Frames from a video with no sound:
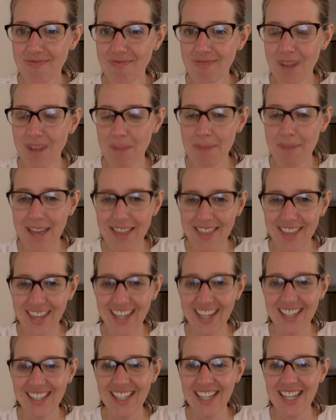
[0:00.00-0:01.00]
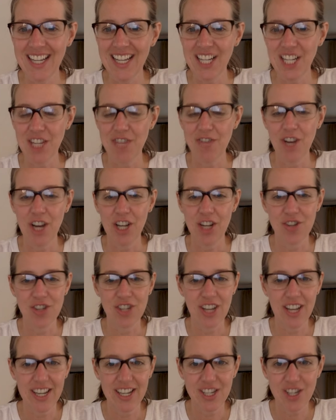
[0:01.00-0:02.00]
methane, you've got your
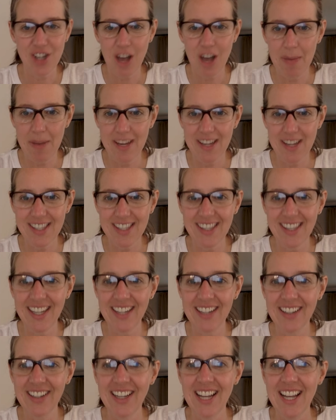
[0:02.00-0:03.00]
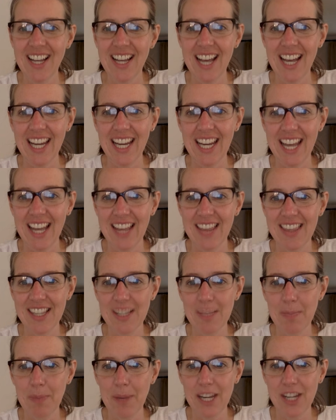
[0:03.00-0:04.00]
diatomics in there, and again, this
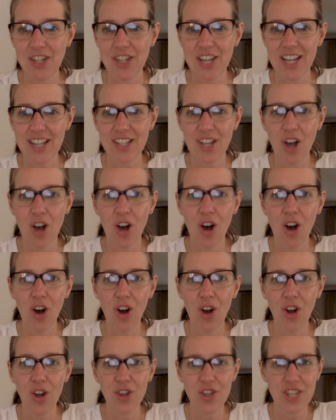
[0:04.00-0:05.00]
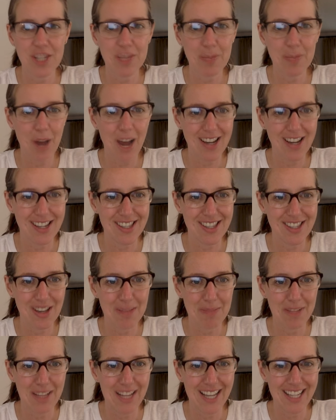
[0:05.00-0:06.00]
page has all just practice on
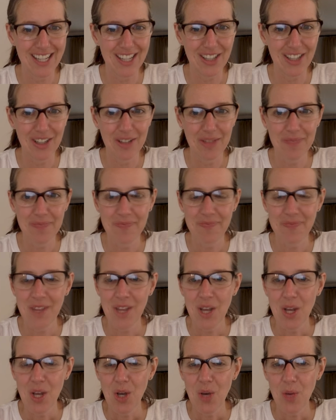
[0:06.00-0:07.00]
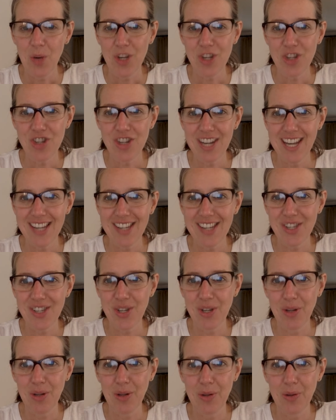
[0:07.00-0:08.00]
molecular. Once you get
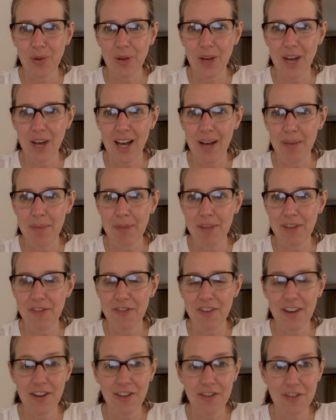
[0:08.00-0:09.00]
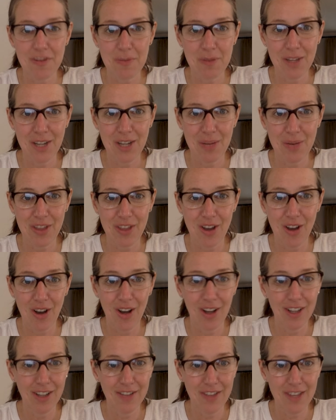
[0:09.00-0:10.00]
to be very familiar with
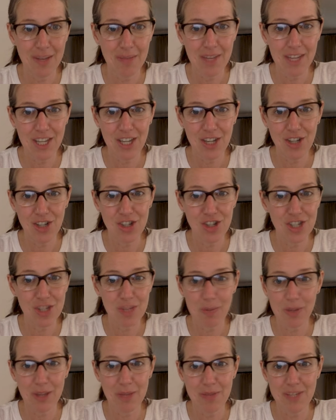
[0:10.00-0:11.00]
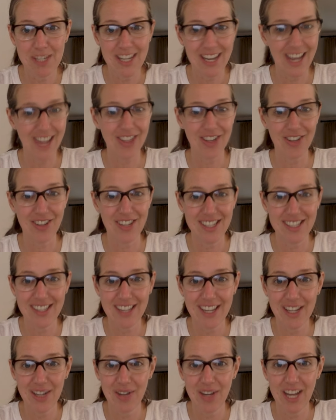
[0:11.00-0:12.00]
all of them, then you can just put them together and
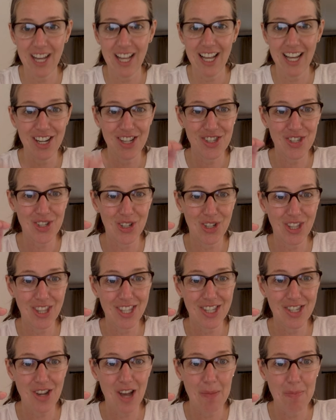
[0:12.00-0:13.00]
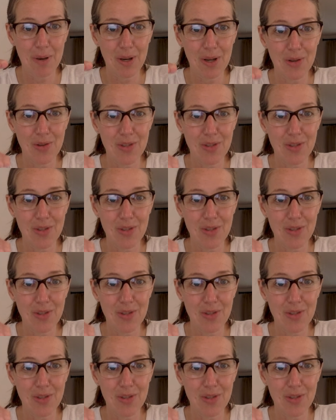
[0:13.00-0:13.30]
say, okay, I'm going to start at the top and go